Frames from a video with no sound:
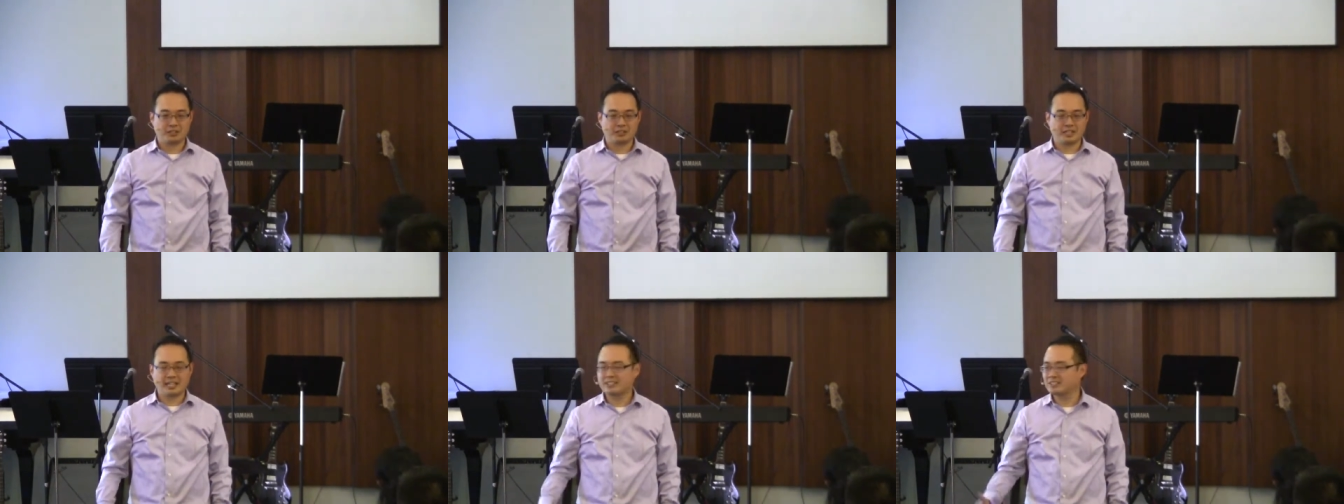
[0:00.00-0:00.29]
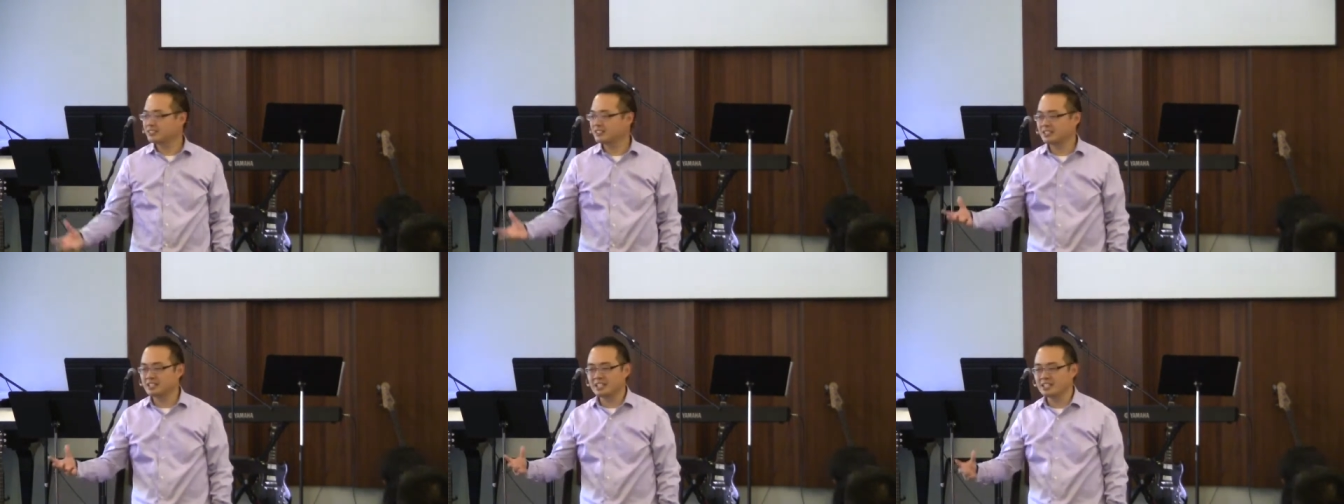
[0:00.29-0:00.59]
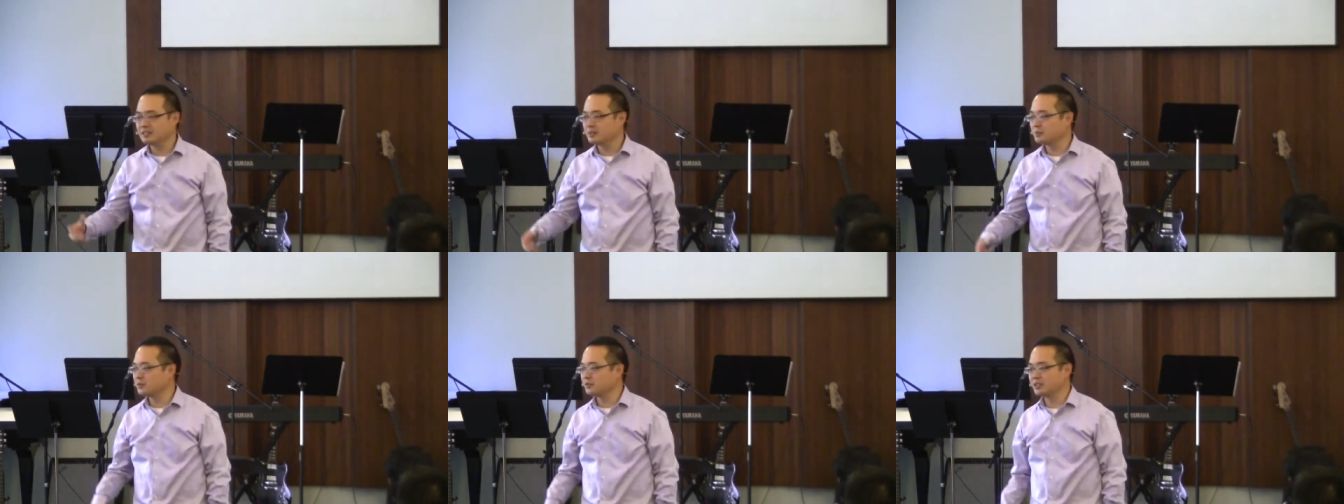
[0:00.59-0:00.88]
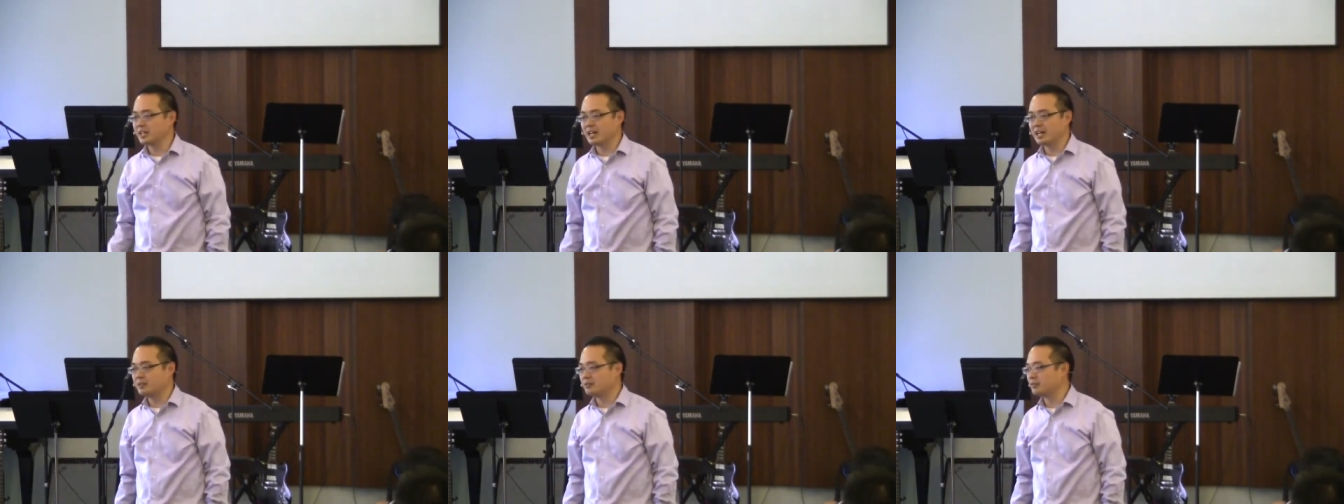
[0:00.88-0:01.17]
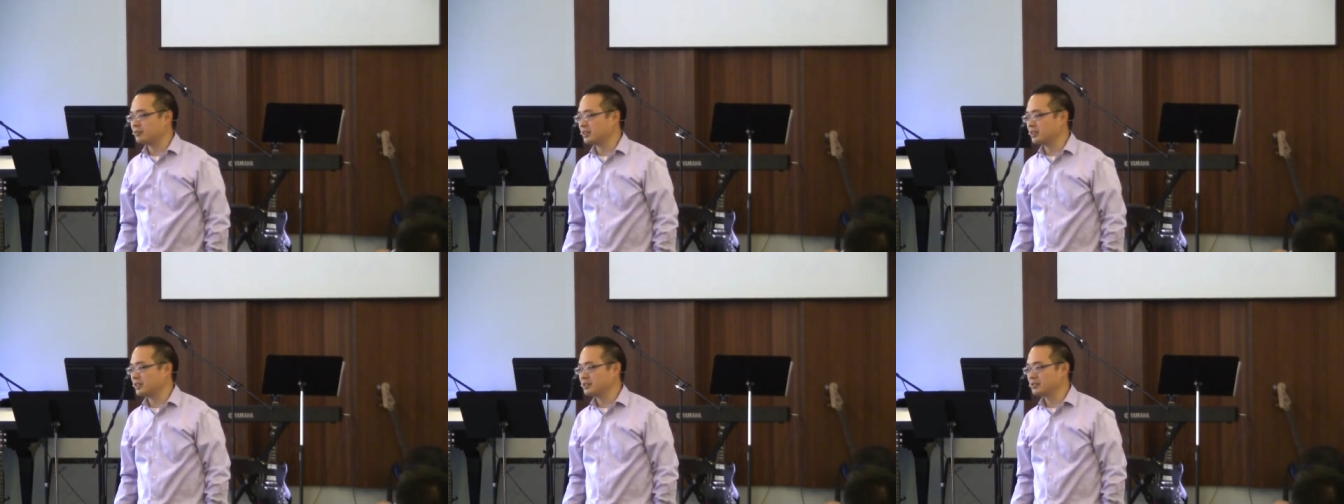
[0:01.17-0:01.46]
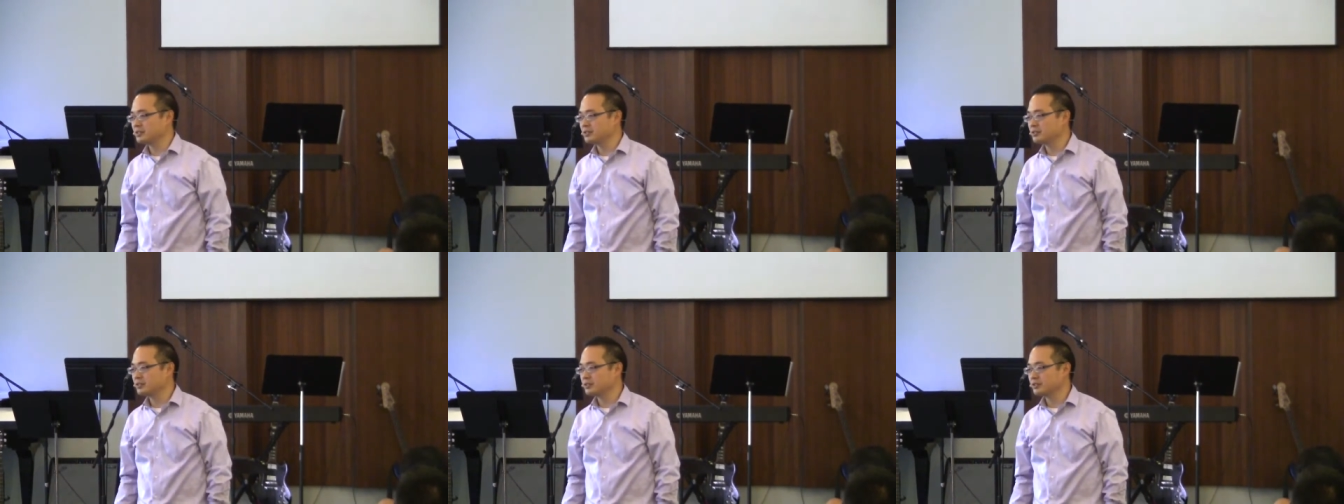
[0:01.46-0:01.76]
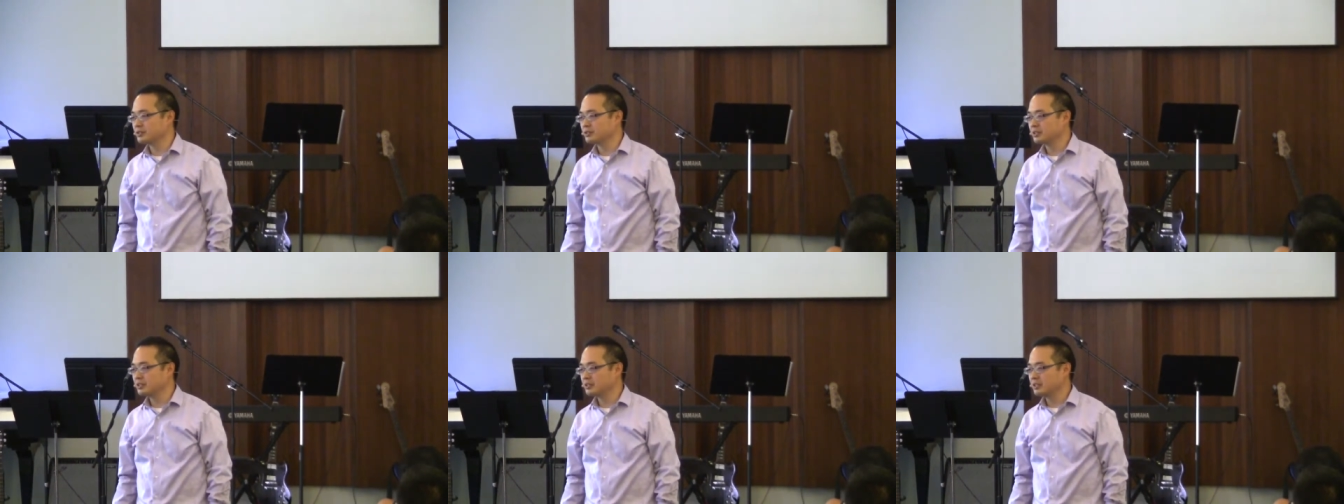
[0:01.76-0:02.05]
That's the kingdom of God, friends.
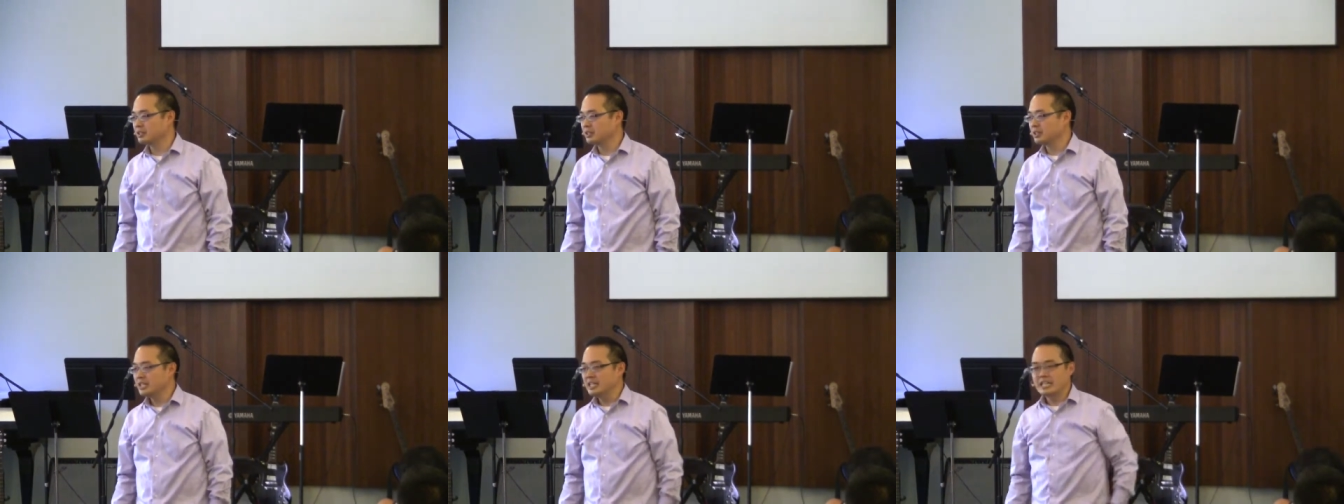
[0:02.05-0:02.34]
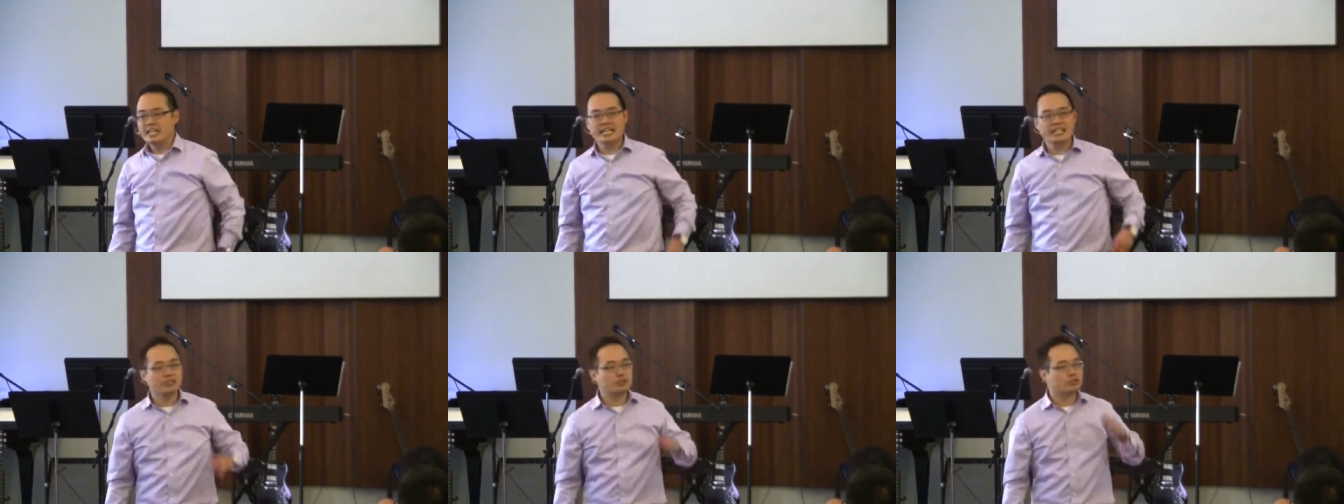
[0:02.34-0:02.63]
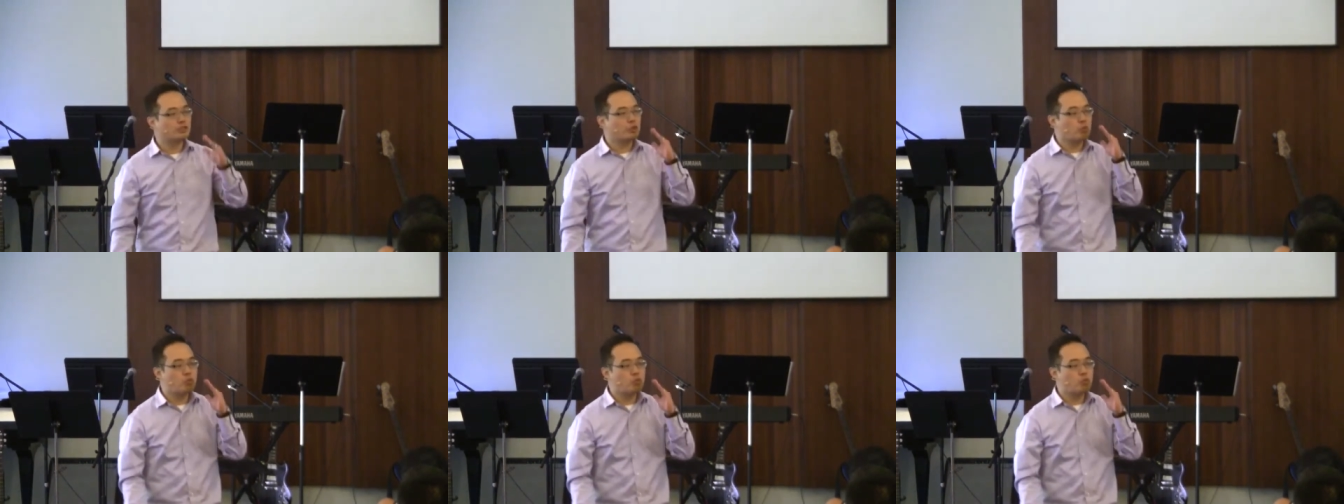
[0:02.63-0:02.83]
It is the